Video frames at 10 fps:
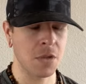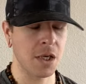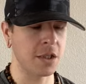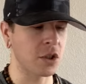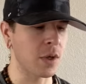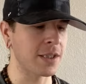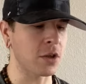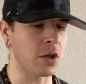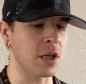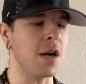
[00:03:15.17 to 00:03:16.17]
And so it
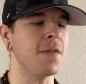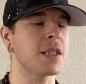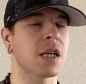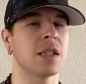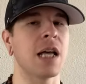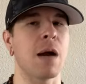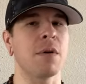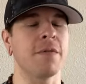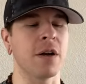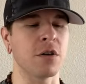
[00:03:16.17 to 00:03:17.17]
starts off as a
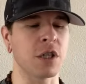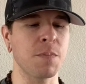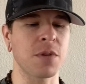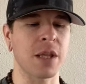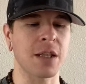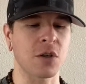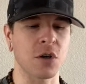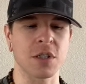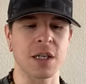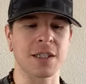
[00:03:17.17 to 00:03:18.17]
collaborative energy, but then it
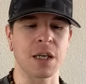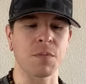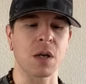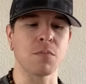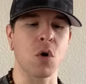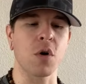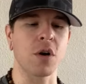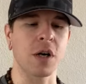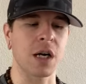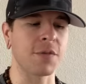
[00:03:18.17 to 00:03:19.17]
turns into something more. And
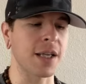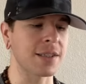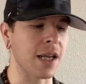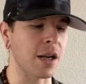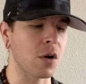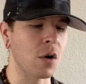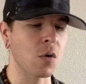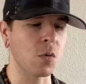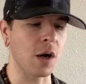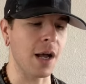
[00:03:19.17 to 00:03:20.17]
you're kind of like saying,
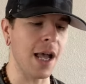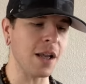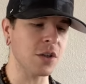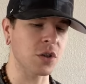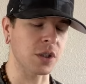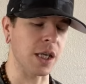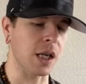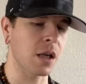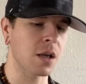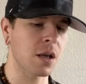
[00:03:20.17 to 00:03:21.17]
well,
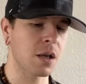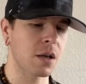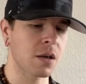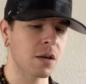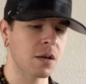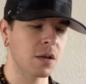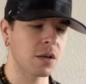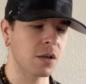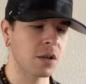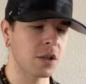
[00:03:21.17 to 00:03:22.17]
actually,
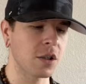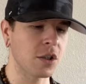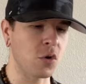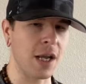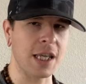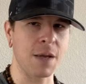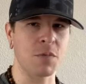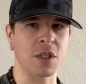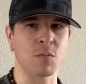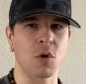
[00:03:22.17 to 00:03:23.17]
do I keep
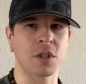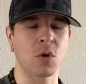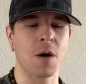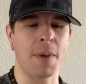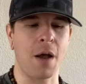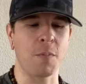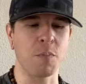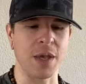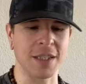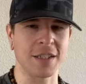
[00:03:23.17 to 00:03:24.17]
this more so about
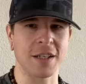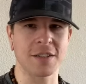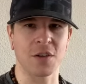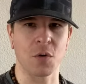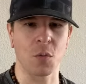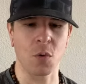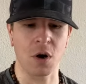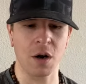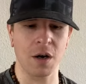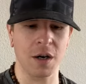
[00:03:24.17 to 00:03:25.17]
business and
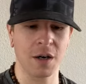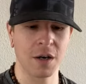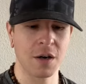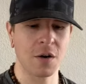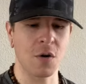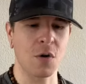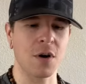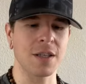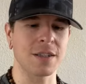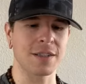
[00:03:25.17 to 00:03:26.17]
work? Or
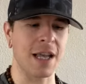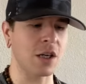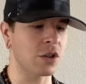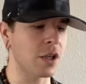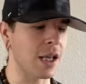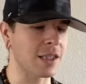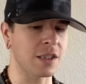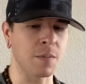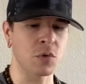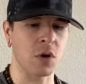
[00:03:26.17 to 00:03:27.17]
is this actually like
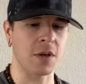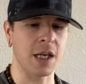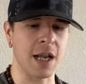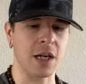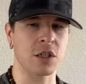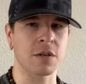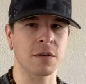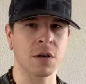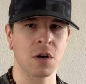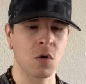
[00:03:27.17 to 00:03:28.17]
some sort of
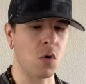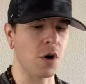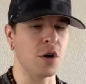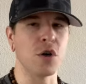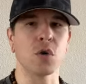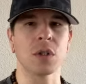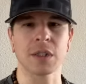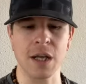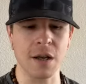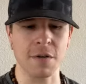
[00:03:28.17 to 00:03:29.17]
connection or new
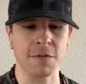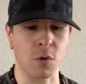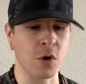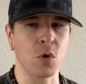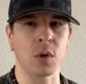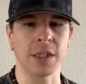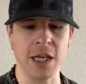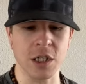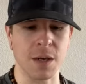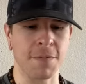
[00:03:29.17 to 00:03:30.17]
love or new
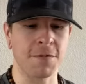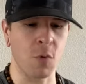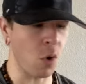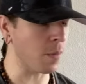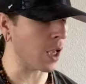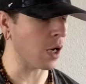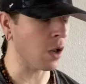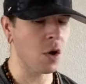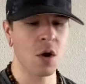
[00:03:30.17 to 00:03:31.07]
relationship forming?